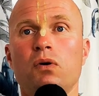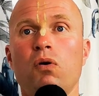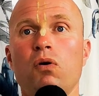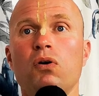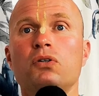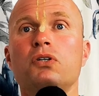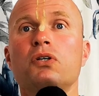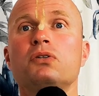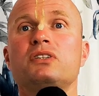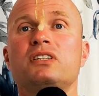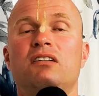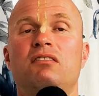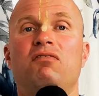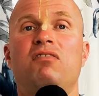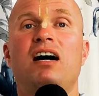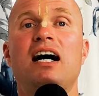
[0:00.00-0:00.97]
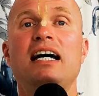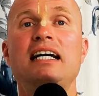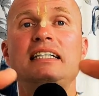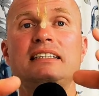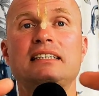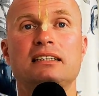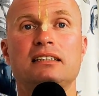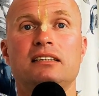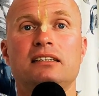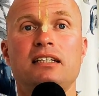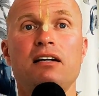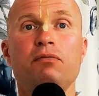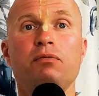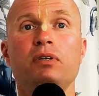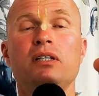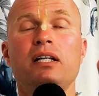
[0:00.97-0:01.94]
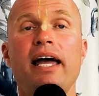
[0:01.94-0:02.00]
all those advices,
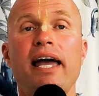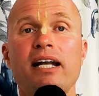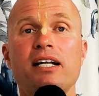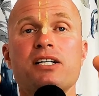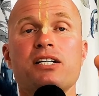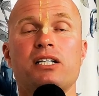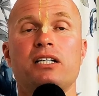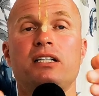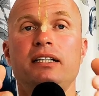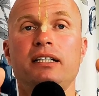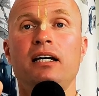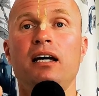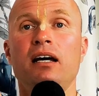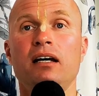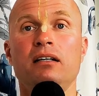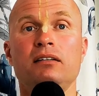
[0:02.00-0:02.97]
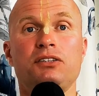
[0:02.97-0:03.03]
they will actually